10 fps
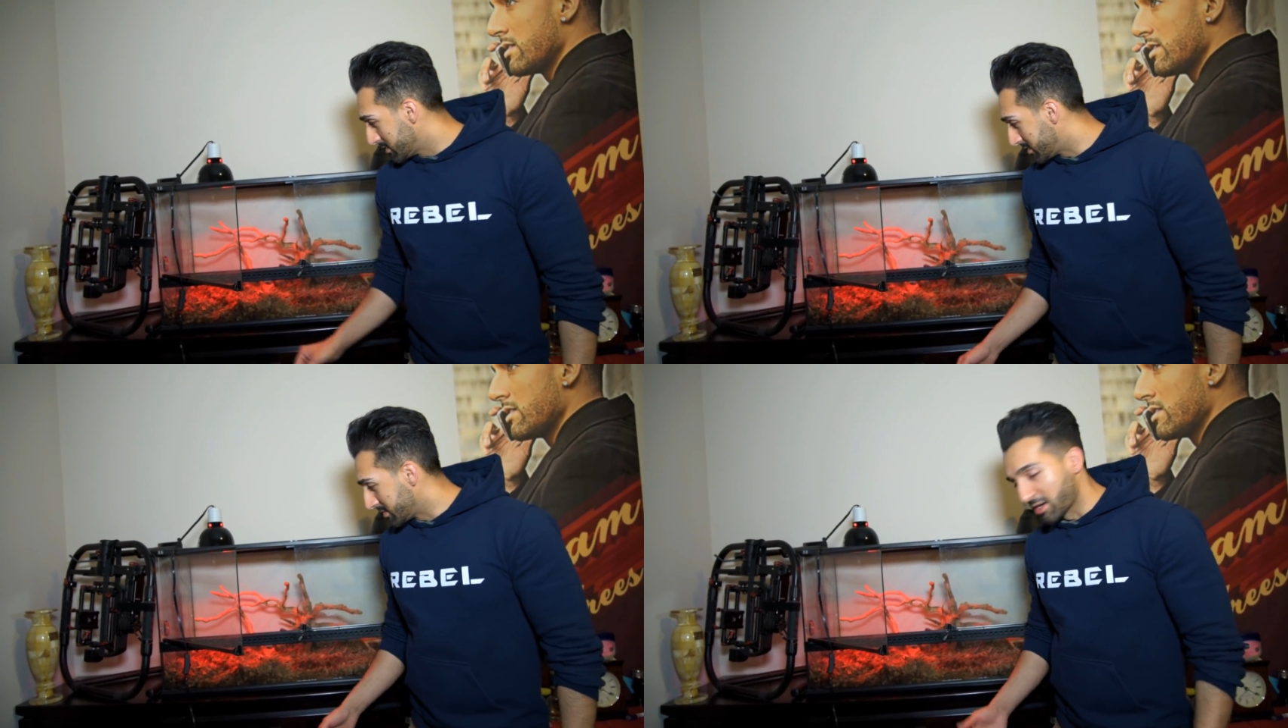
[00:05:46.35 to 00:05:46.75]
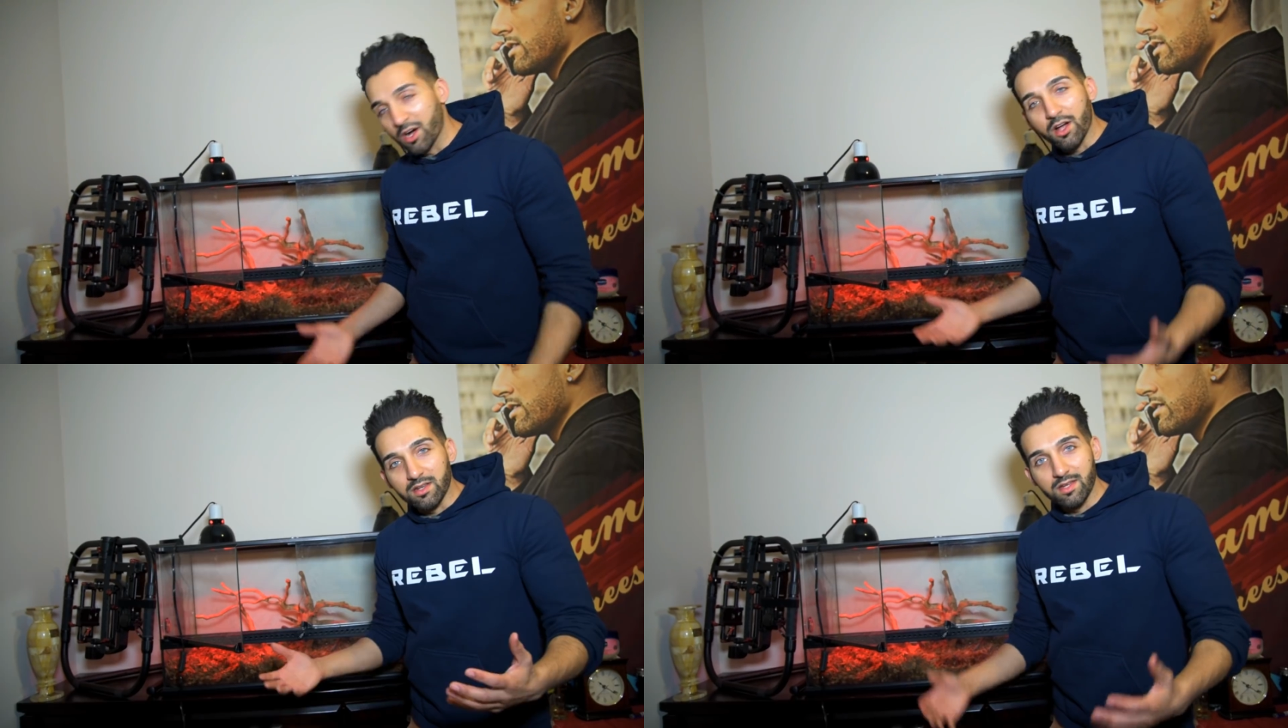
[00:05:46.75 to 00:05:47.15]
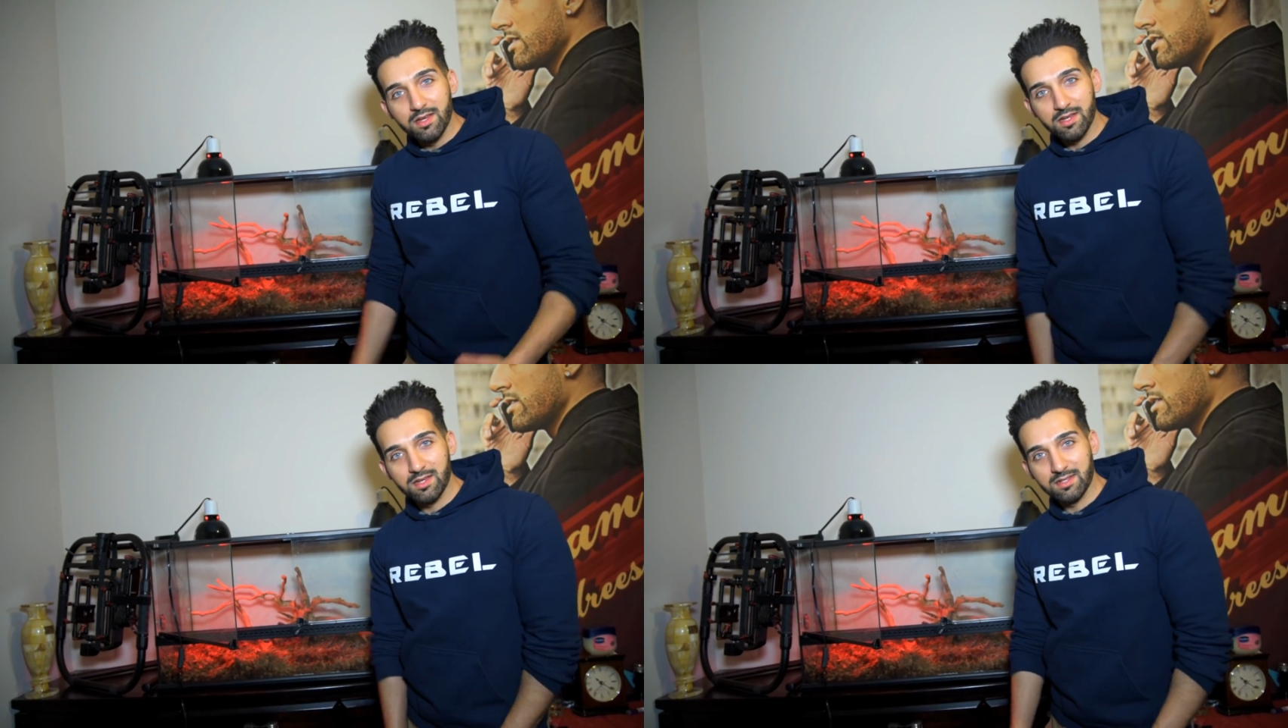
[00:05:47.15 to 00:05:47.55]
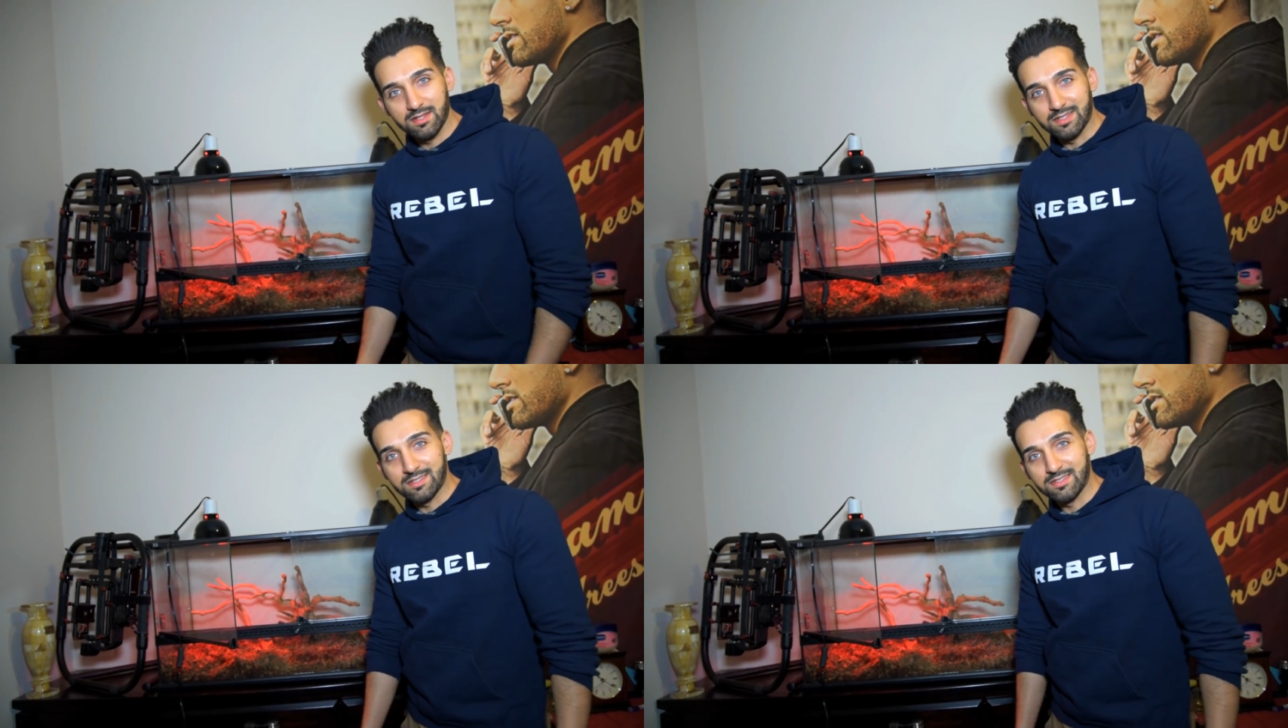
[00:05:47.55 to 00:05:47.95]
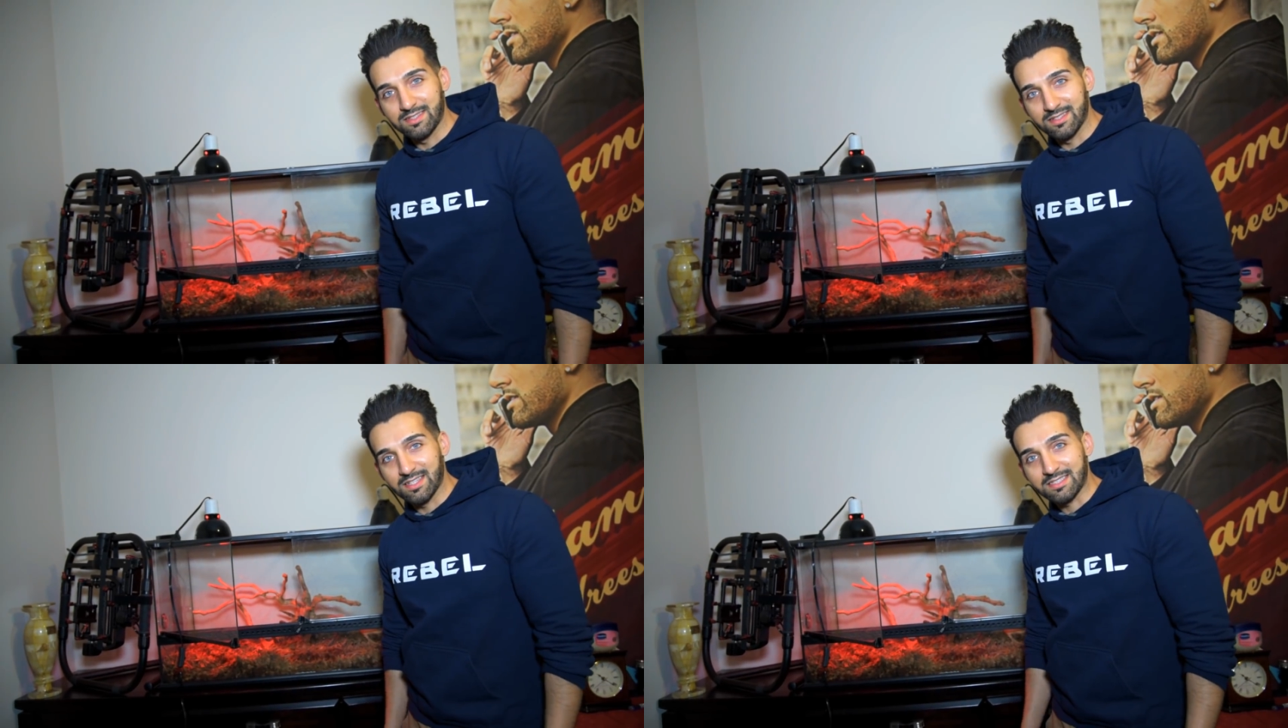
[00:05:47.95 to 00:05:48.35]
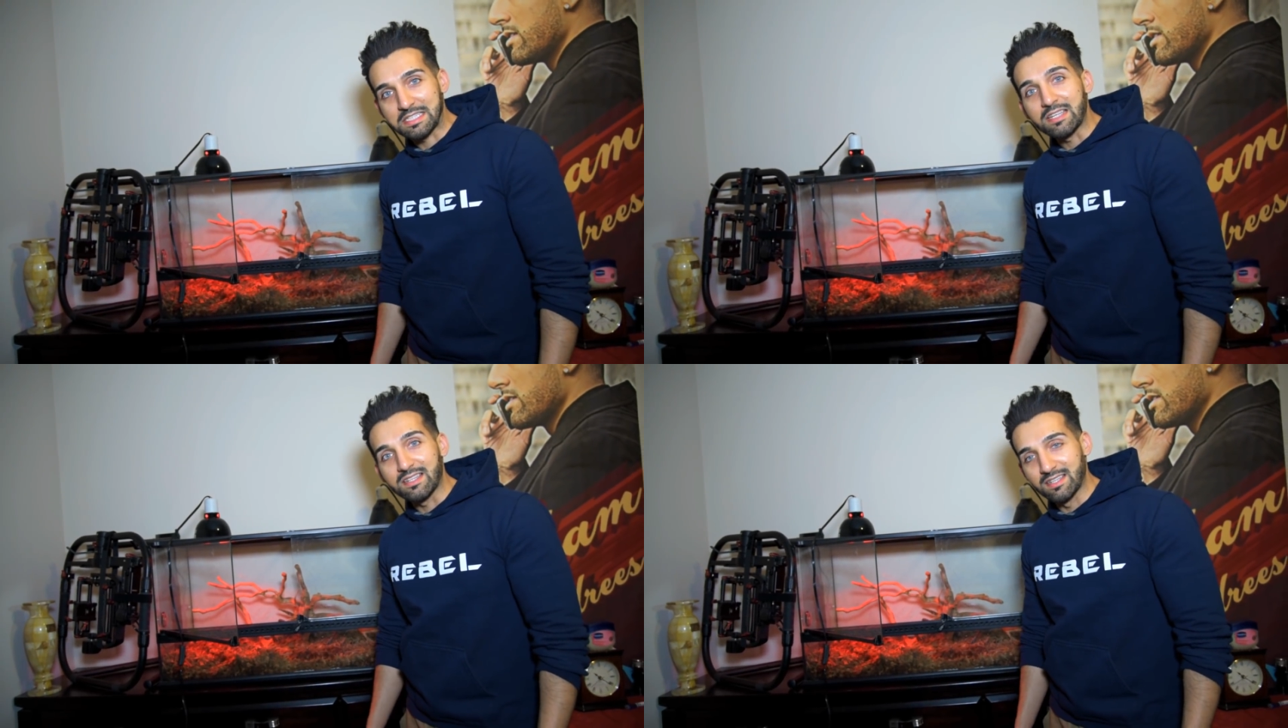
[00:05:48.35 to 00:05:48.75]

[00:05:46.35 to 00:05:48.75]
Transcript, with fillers: She's gone. Like she, that's it.